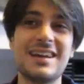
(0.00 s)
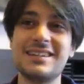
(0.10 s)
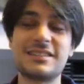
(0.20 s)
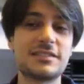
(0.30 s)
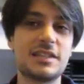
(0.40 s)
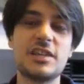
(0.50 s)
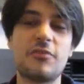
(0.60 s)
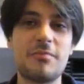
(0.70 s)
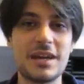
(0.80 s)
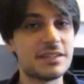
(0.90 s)
It's a
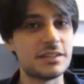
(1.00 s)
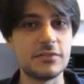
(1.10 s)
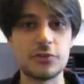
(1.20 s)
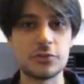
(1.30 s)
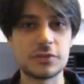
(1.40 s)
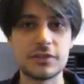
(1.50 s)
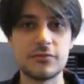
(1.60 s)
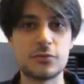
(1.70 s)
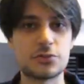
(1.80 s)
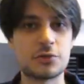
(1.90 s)
safe bet if you're looking
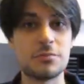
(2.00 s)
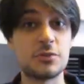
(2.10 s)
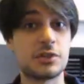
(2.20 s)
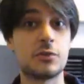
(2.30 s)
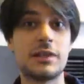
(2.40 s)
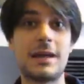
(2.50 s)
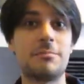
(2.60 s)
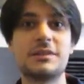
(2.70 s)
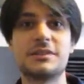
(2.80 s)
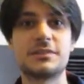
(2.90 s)
for some musical
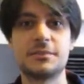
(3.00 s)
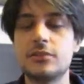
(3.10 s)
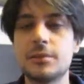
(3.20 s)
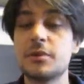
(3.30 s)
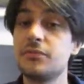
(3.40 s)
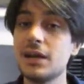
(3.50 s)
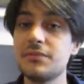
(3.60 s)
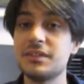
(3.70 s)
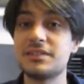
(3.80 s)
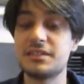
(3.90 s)
happiness. Number
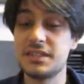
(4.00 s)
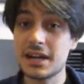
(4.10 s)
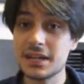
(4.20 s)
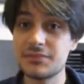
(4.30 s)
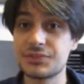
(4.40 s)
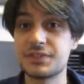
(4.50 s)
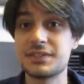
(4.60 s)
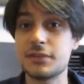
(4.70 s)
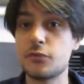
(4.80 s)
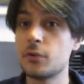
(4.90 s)
5 is DIIV's
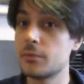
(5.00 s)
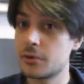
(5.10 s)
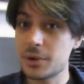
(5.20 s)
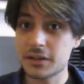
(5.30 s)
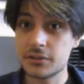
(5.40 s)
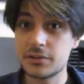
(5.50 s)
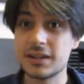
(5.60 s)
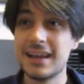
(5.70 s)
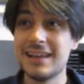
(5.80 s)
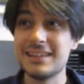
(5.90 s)
self-homework record,
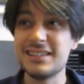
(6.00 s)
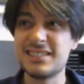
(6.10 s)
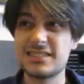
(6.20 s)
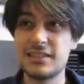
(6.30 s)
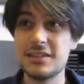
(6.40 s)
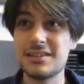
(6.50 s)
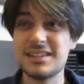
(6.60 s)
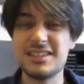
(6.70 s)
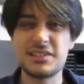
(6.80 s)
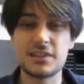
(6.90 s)
Is The,
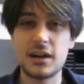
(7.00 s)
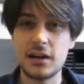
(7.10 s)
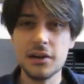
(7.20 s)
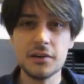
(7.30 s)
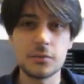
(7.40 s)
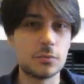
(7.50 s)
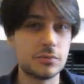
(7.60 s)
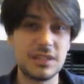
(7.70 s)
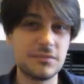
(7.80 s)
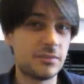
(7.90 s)
Is R,
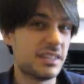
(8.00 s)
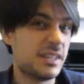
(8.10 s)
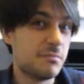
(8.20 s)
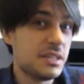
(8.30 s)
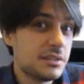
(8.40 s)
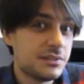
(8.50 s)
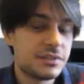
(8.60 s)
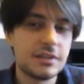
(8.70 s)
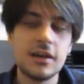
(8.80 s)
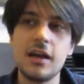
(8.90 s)
whatever that means.